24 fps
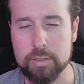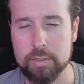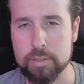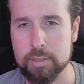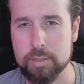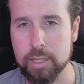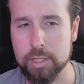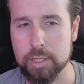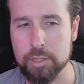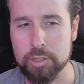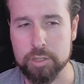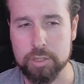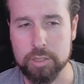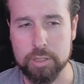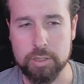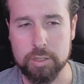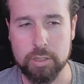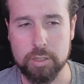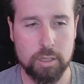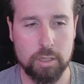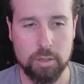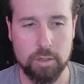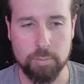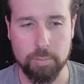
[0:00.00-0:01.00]

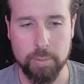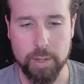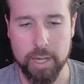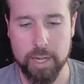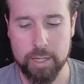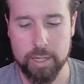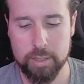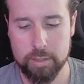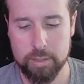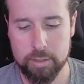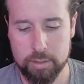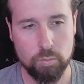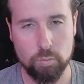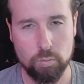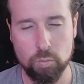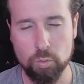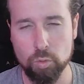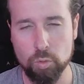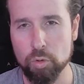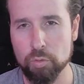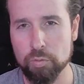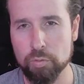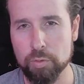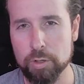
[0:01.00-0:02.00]
session command,
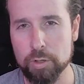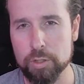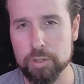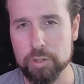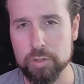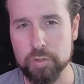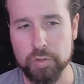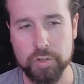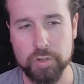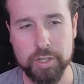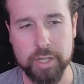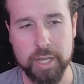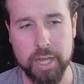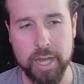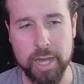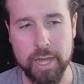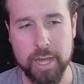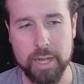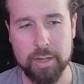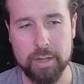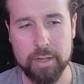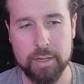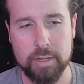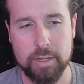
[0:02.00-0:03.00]
we'll first look
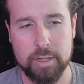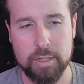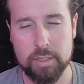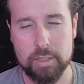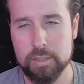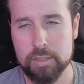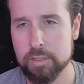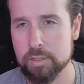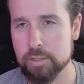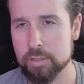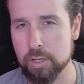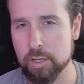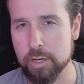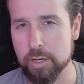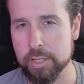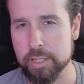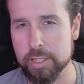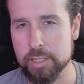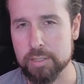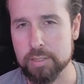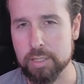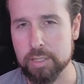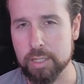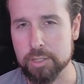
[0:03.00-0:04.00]
at starting
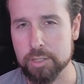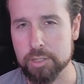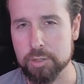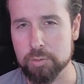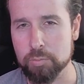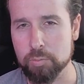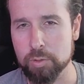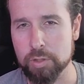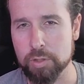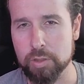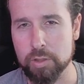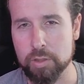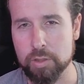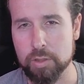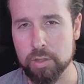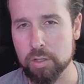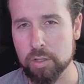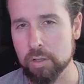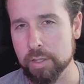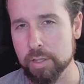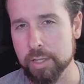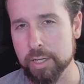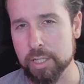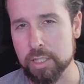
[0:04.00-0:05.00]
a session with the
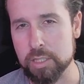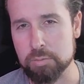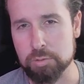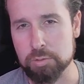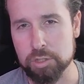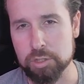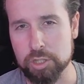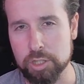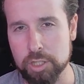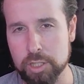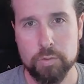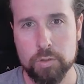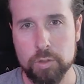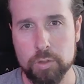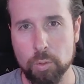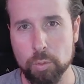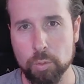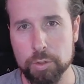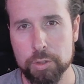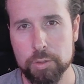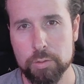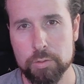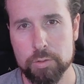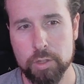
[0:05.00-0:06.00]
Linux machine. So
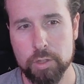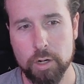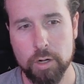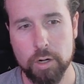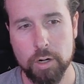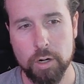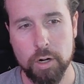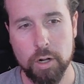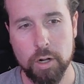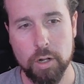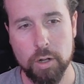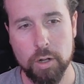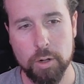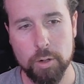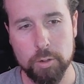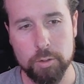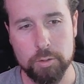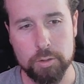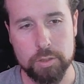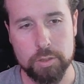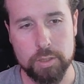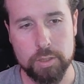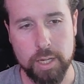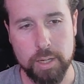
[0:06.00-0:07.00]
we'll use our
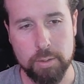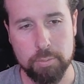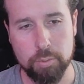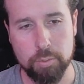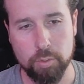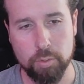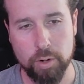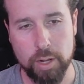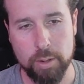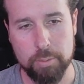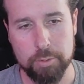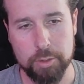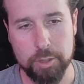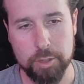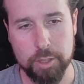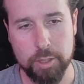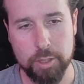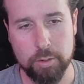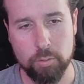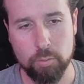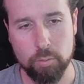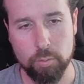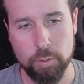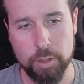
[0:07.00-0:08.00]
host name
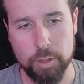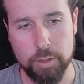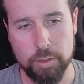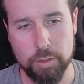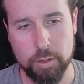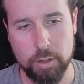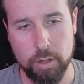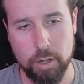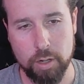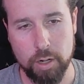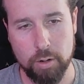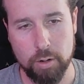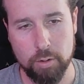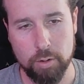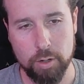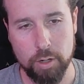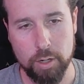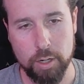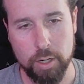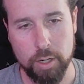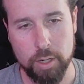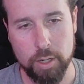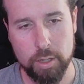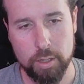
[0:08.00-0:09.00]
parameter with
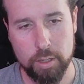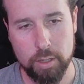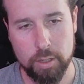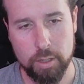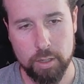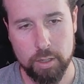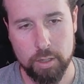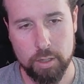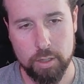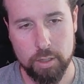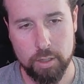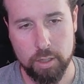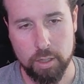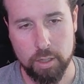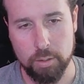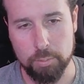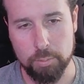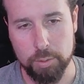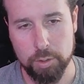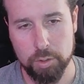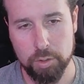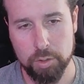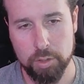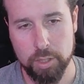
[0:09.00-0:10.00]
our
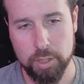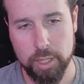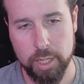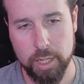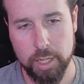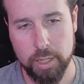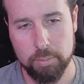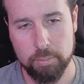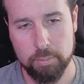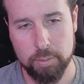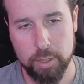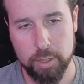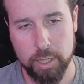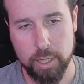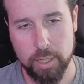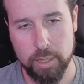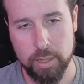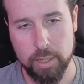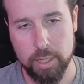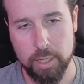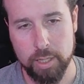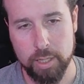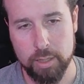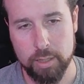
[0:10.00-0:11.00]
computer name
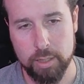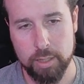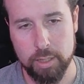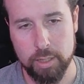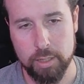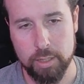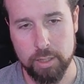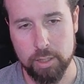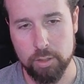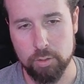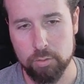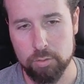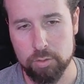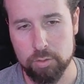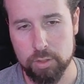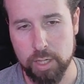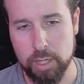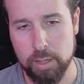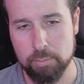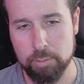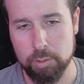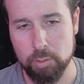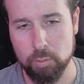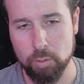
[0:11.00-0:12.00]
and then the
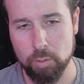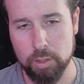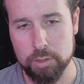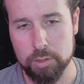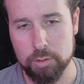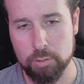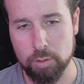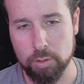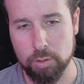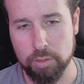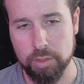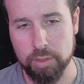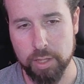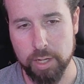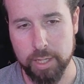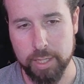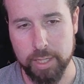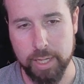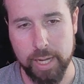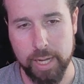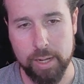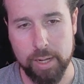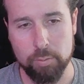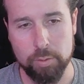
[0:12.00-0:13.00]
username we want to
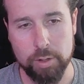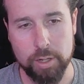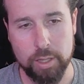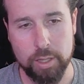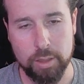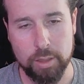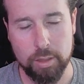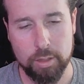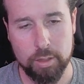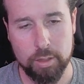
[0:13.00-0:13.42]
authenticate with.